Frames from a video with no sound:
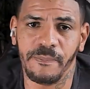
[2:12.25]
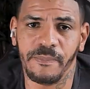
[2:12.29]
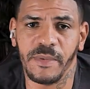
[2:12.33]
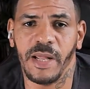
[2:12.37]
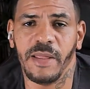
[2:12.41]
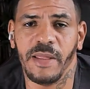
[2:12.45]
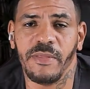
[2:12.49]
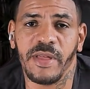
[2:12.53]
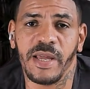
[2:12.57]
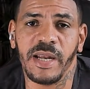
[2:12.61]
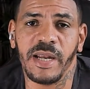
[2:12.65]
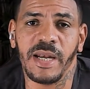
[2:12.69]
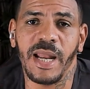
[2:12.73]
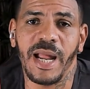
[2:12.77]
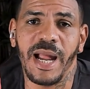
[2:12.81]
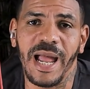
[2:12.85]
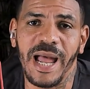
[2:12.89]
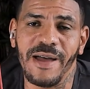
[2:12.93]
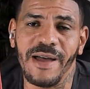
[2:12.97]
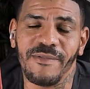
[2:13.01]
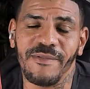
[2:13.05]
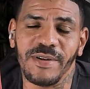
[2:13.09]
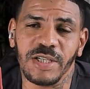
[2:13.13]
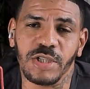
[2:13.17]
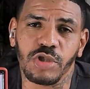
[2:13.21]
And then they
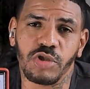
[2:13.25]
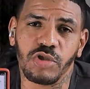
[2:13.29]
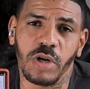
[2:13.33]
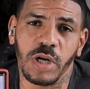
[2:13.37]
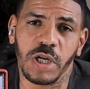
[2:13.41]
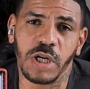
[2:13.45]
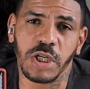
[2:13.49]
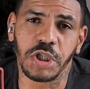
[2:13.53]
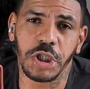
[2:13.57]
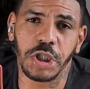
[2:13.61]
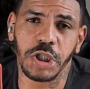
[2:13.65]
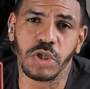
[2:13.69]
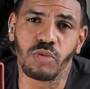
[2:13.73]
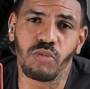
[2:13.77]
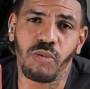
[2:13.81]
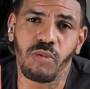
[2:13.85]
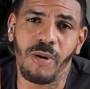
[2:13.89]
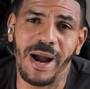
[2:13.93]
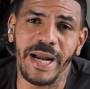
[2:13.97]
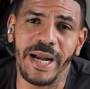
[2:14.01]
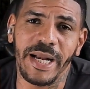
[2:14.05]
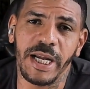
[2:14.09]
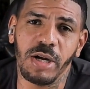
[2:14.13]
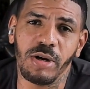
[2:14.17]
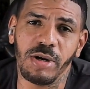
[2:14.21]
have instructions
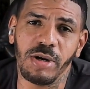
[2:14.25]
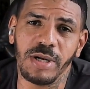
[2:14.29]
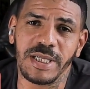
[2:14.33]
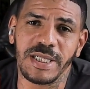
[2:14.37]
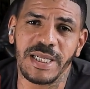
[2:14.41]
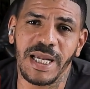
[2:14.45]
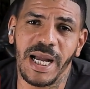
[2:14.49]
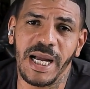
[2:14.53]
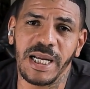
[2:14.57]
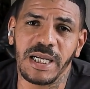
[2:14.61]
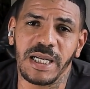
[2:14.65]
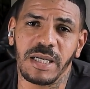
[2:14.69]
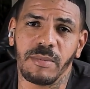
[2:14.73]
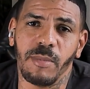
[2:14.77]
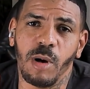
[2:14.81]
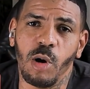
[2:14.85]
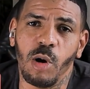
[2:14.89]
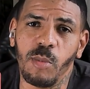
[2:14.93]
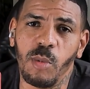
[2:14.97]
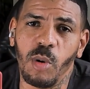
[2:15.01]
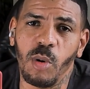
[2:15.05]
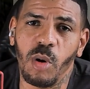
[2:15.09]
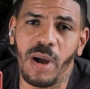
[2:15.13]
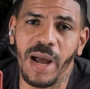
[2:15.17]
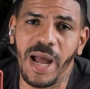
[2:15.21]
right here inside the
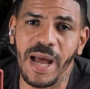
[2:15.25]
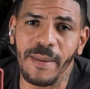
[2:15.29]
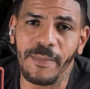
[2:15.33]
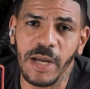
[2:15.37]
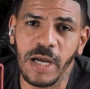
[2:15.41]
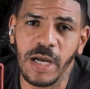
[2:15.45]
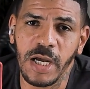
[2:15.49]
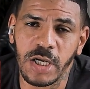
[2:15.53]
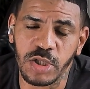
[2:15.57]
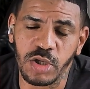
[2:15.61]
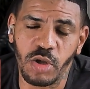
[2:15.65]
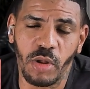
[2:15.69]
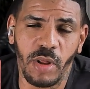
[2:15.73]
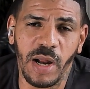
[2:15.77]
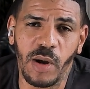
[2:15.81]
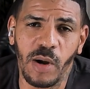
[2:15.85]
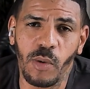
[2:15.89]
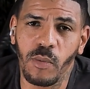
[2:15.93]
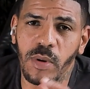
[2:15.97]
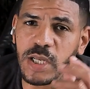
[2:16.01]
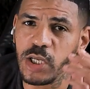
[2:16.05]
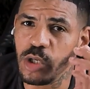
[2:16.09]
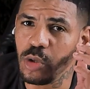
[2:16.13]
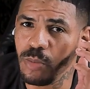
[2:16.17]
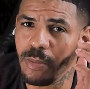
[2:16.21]
mobile app, so that
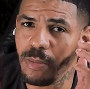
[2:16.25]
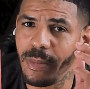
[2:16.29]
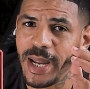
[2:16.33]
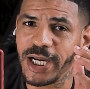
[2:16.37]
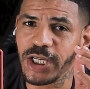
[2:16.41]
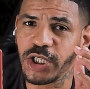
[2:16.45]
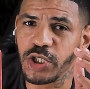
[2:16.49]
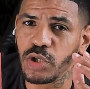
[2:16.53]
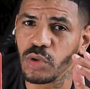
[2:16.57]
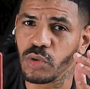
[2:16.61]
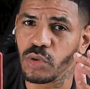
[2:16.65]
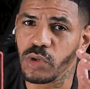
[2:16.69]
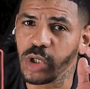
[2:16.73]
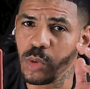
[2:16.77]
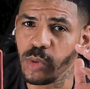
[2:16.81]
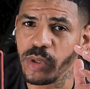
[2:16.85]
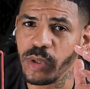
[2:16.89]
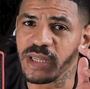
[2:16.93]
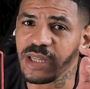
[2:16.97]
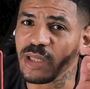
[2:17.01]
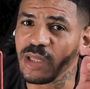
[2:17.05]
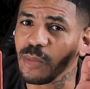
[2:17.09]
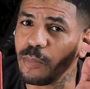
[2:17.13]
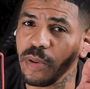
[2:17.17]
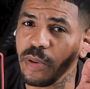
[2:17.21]
way you make sure you get
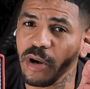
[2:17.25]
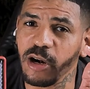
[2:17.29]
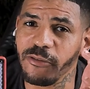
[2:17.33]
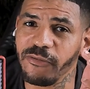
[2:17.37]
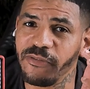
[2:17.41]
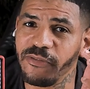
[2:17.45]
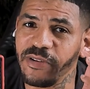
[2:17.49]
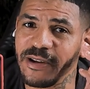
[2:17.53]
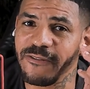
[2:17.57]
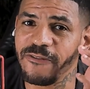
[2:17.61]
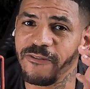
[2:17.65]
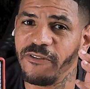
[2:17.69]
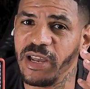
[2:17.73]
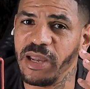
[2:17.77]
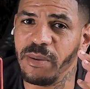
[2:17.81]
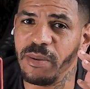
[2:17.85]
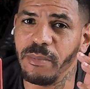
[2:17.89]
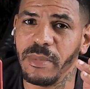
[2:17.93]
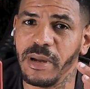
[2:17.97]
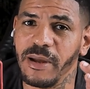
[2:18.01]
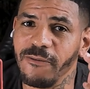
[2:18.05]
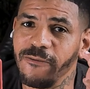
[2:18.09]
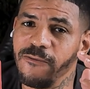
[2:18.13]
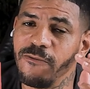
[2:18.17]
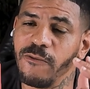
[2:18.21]
the perfect
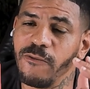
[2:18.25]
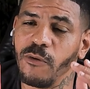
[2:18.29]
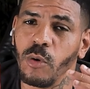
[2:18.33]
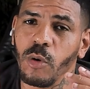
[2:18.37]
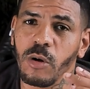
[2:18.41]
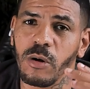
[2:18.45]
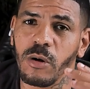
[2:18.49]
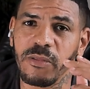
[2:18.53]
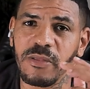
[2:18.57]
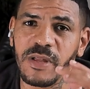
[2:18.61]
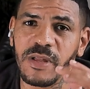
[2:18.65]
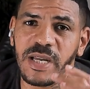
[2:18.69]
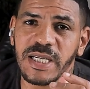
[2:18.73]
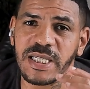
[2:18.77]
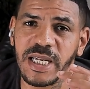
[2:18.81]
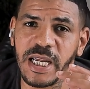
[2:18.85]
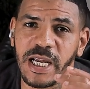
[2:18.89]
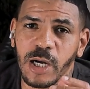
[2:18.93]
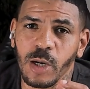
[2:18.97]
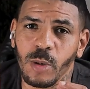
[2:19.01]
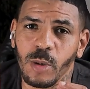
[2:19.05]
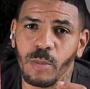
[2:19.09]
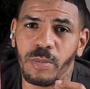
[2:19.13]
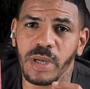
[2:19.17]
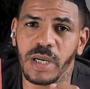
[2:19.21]
fitment for these
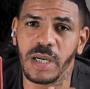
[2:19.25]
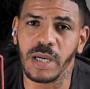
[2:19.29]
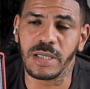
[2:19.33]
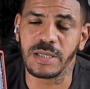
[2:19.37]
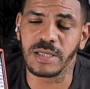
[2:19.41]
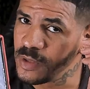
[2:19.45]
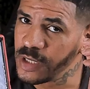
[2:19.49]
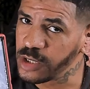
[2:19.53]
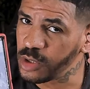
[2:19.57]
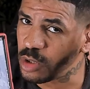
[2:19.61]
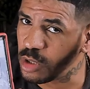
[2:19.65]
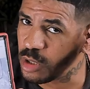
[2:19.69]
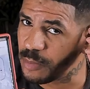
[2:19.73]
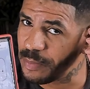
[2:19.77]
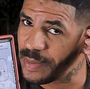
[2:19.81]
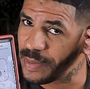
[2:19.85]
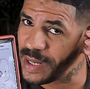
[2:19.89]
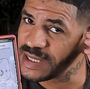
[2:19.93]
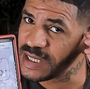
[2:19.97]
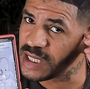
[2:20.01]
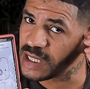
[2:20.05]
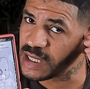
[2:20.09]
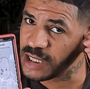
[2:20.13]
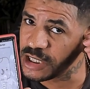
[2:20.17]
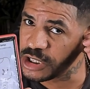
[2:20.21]
earbuds. So they're
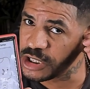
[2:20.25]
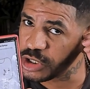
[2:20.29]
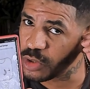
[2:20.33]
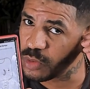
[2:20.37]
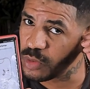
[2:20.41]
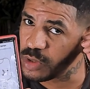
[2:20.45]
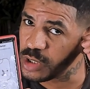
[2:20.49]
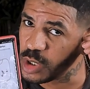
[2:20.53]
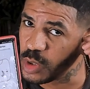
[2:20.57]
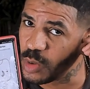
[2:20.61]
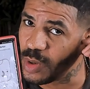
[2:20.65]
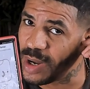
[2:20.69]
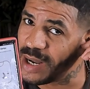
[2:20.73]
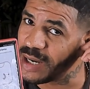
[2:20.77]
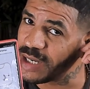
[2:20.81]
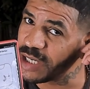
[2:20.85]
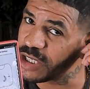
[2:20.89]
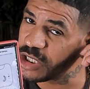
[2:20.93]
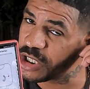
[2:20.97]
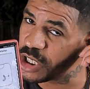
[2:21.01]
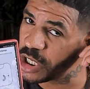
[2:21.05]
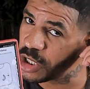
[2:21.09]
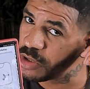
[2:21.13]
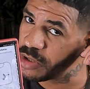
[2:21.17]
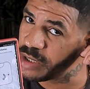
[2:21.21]
basically showing you how to
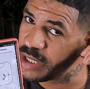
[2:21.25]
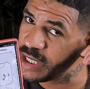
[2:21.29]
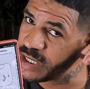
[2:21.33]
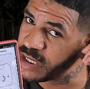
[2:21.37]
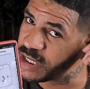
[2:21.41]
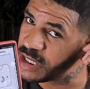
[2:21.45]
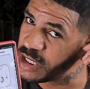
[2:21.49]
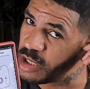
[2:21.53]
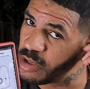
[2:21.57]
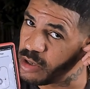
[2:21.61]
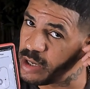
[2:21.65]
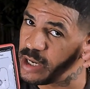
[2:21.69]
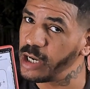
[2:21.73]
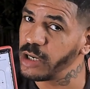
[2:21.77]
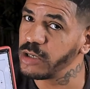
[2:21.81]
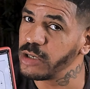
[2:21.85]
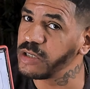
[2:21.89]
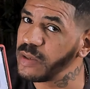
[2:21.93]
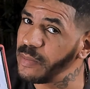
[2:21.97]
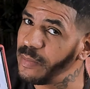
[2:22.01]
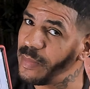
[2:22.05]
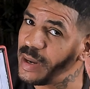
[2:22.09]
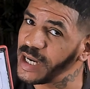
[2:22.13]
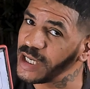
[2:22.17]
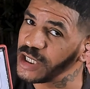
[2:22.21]
turn these in your ear to
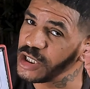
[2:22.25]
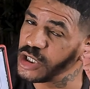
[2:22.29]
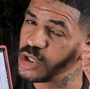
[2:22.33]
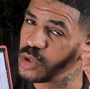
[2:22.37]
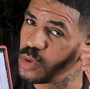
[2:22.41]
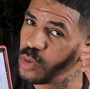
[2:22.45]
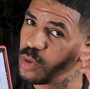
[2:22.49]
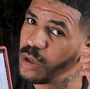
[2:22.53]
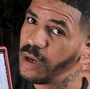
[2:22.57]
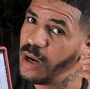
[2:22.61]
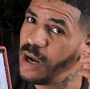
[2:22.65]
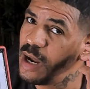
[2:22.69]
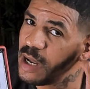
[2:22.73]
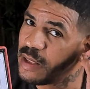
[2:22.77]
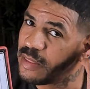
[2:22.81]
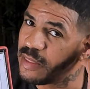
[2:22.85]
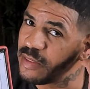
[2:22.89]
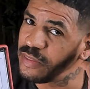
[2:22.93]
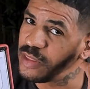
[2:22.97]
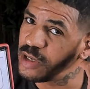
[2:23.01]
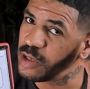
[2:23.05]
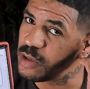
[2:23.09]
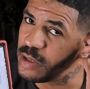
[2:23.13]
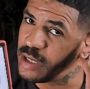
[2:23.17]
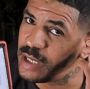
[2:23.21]
make sure that
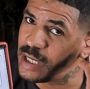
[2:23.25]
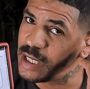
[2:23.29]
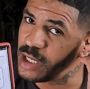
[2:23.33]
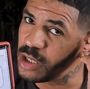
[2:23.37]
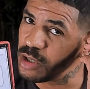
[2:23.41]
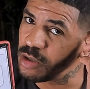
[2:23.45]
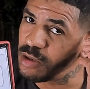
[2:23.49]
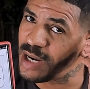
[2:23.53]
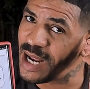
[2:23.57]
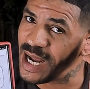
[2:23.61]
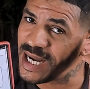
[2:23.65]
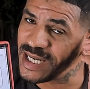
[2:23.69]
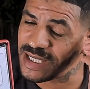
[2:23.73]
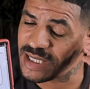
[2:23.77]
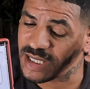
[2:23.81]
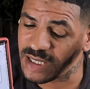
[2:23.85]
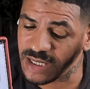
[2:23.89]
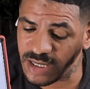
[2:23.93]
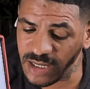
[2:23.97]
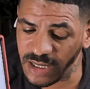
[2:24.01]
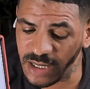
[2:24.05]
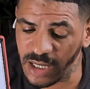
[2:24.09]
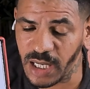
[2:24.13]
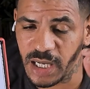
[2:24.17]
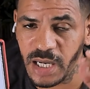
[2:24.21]
they're in there nice and
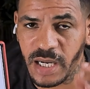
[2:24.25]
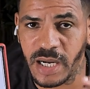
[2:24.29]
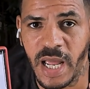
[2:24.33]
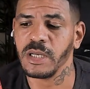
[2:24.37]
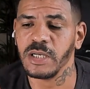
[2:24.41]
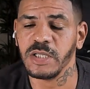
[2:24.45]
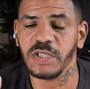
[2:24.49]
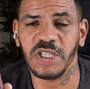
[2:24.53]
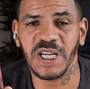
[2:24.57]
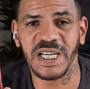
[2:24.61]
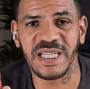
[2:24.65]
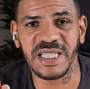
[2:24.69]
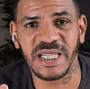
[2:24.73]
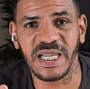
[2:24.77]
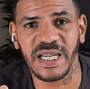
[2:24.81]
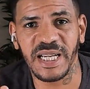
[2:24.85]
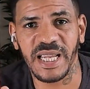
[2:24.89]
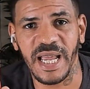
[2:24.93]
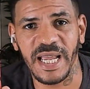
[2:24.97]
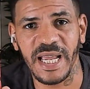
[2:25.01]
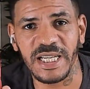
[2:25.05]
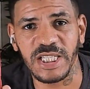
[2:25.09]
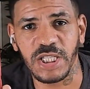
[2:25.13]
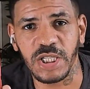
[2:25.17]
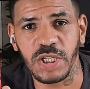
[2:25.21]
snug, just in
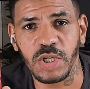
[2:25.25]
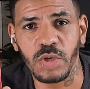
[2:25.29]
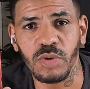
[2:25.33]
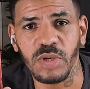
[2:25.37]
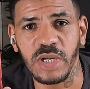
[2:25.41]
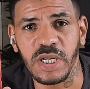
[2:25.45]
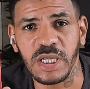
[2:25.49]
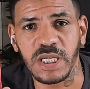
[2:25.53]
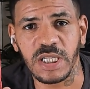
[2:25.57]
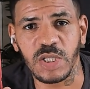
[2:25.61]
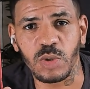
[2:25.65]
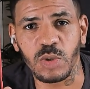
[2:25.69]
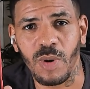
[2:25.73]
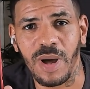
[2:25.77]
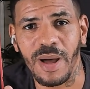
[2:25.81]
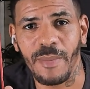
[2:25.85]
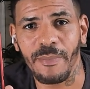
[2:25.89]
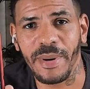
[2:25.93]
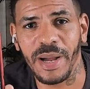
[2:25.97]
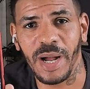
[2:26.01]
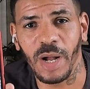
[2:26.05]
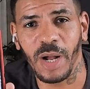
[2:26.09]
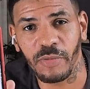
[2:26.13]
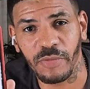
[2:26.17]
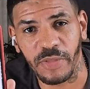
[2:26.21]
case you need to swap
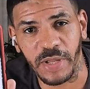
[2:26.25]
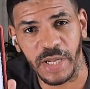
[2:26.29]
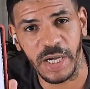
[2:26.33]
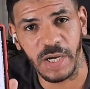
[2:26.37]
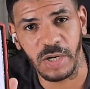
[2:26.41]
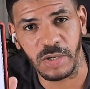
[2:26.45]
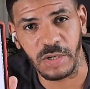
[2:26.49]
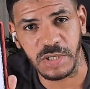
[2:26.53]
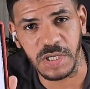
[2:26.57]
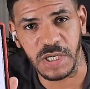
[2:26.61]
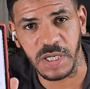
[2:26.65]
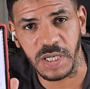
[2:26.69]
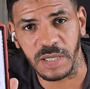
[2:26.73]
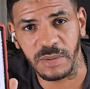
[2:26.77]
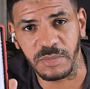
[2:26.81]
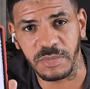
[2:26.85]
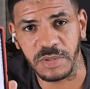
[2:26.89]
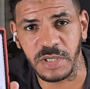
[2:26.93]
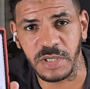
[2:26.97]
out the ear tips.